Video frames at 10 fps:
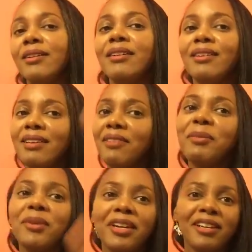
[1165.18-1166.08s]
I feel
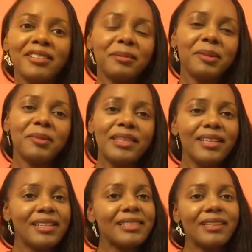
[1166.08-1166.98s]
more comfortable with
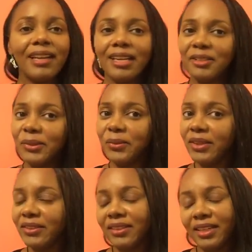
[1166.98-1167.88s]
this, and I could do
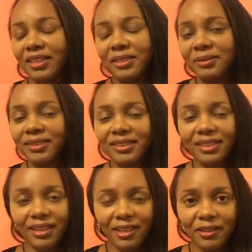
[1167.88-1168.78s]
other things with this
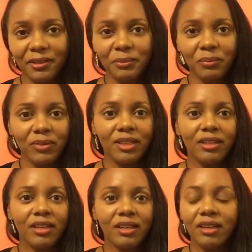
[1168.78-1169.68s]
later.
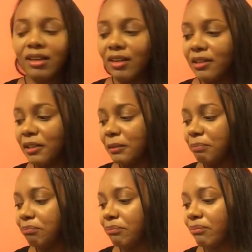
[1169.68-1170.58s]

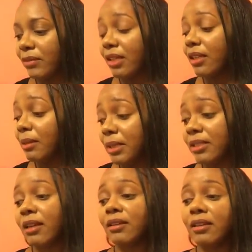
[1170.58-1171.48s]
Let me
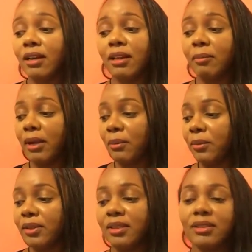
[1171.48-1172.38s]
tell y'all about
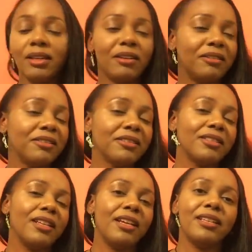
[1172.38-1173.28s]
what this elder
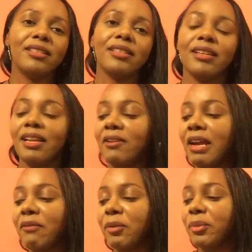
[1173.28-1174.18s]
lady said. I don't
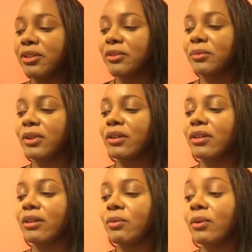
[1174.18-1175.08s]
have no pictures with
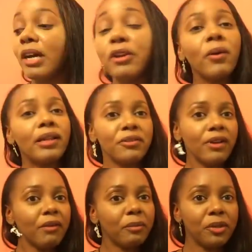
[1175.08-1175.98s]
her. Well, I know I do
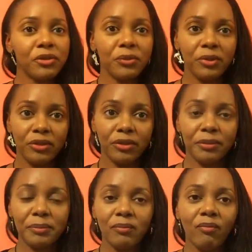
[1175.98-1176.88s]
have a picture with her.
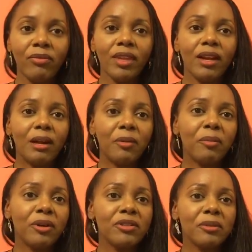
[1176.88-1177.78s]
I'm going to
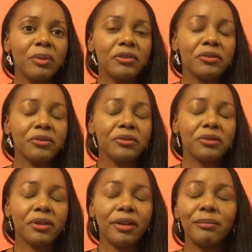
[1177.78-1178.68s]
post the pictures.
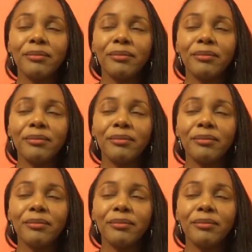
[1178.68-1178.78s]
I'm